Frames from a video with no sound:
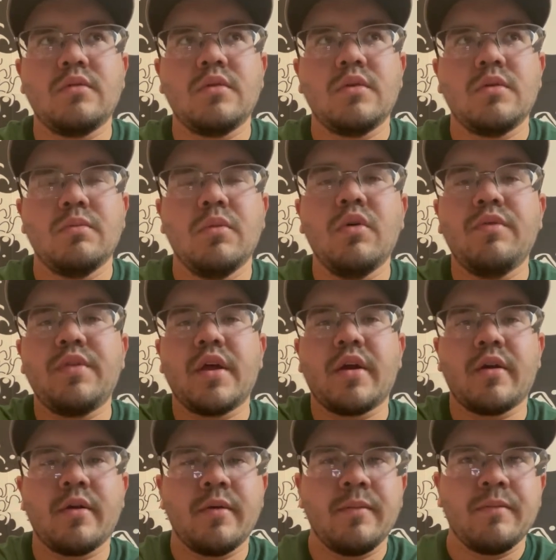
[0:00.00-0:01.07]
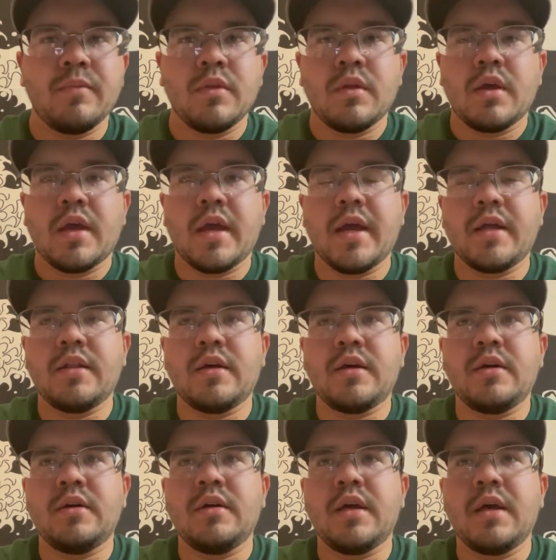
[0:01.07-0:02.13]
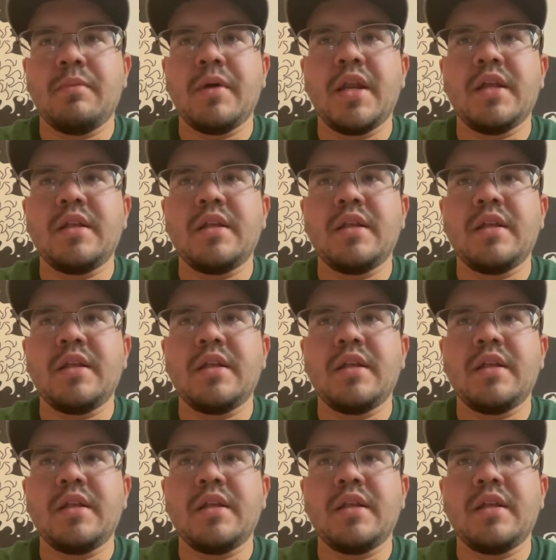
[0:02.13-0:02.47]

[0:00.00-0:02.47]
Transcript: move there. And it made